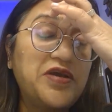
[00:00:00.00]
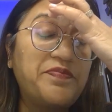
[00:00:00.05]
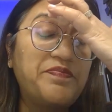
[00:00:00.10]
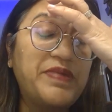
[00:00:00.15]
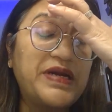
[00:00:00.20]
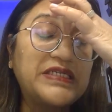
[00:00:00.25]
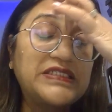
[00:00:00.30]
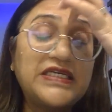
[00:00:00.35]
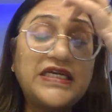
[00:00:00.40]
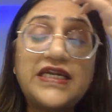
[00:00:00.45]

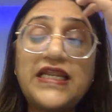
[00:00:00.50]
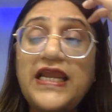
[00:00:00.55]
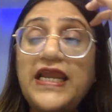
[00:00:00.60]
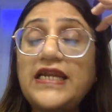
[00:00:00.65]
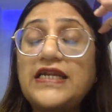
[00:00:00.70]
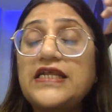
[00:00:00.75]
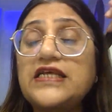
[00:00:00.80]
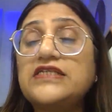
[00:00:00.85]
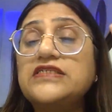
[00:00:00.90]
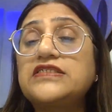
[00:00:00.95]
But the
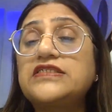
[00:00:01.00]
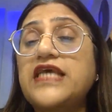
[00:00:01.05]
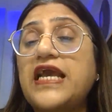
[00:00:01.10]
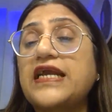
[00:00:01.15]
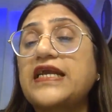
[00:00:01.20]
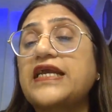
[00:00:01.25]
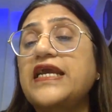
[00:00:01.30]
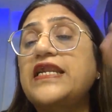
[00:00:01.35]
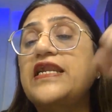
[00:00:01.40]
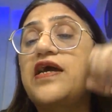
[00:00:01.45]
date is
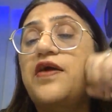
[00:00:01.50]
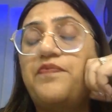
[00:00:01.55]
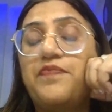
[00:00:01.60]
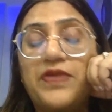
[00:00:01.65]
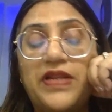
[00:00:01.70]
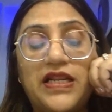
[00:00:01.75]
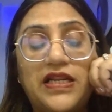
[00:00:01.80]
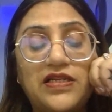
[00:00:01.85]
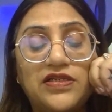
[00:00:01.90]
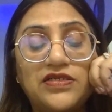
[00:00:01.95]
2nd
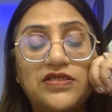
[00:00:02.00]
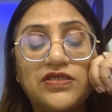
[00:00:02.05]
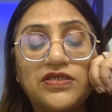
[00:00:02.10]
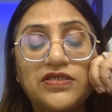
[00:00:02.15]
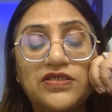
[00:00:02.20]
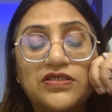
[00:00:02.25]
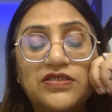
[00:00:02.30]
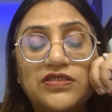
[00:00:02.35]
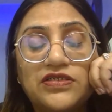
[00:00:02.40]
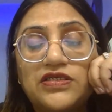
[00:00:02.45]
April.
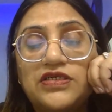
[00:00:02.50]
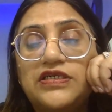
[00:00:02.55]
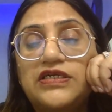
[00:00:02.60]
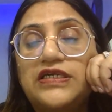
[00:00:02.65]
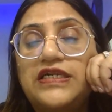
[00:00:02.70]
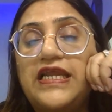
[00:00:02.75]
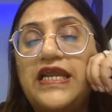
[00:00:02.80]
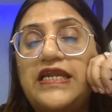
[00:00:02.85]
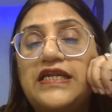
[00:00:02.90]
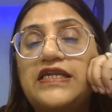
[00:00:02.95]

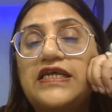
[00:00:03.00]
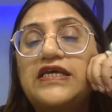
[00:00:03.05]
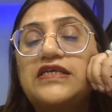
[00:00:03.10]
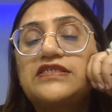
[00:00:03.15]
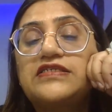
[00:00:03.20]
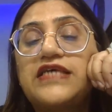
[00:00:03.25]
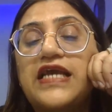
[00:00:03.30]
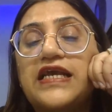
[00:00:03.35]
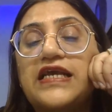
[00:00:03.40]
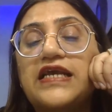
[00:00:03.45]
Date
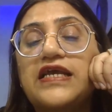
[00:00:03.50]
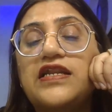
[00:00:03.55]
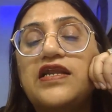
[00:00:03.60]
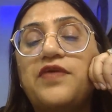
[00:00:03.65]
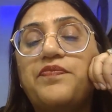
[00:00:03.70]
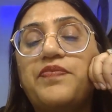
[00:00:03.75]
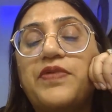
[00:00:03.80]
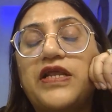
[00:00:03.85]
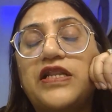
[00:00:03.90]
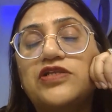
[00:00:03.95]
is 2nd
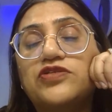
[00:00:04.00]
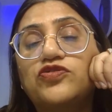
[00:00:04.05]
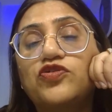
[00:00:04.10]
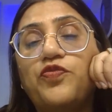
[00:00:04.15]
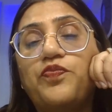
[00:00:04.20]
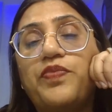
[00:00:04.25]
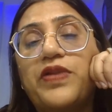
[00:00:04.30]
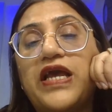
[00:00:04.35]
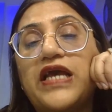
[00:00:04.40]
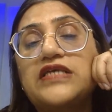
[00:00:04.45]
April. So
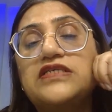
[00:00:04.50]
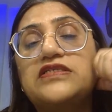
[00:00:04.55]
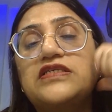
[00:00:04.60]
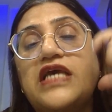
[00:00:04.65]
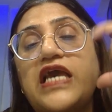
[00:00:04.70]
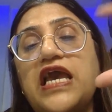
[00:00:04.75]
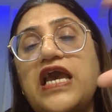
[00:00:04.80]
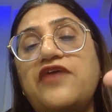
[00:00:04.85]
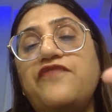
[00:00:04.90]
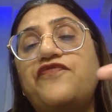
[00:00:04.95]
press
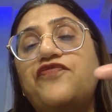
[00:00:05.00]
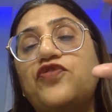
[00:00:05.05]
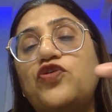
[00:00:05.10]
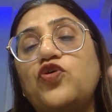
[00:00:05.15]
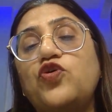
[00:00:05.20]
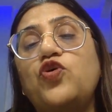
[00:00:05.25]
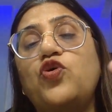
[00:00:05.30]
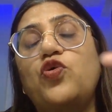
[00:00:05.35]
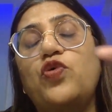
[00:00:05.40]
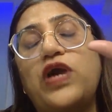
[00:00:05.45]

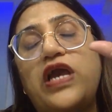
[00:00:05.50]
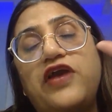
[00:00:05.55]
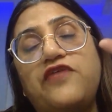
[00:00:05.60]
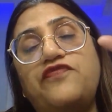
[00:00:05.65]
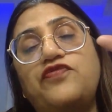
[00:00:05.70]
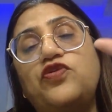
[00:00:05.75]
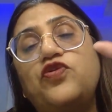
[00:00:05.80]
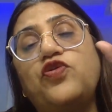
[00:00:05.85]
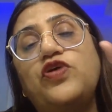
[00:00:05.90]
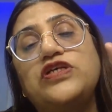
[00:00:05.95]
F2.
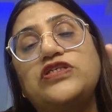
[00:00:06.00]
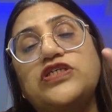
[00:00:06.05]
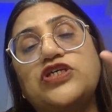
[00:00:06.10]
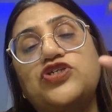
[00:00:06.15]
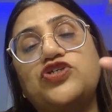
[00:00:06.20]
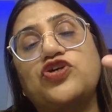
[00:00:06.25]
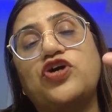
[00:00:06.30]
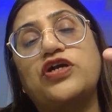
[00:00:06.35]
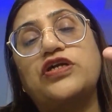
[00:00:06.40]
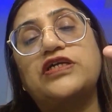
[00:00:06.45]
F2 is a
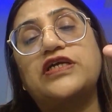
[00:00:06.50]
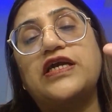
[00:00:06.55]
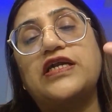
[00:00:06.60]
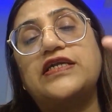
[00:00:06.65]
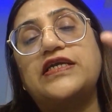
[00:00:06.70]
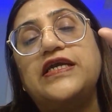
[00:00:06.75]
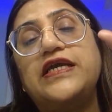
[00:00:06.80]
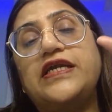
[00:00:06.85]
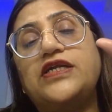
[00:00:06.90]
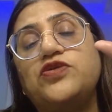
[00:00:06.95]
shortcut
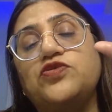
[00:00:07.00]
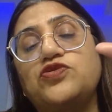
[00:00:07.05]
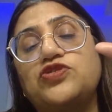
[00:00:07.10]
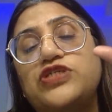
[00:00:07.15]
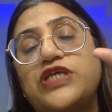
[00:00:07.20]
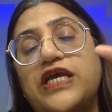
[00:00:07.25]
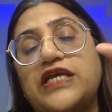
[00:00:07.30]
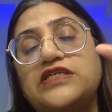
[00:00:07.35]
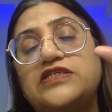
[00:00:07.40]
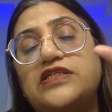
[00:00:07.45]
key to
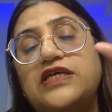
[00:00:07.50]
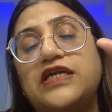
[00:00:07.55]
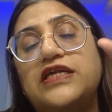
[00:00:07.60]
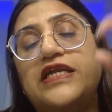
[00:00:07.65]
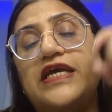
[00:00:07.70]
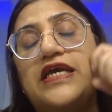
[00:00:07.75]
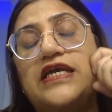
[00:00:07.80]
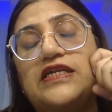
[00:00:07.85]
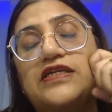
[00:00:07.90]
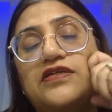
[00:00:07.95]
change the
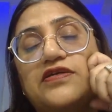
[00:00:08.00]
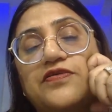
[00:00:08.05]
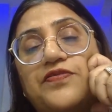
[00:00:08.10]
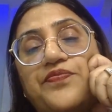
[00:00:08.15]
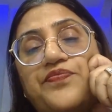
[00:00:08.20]
date.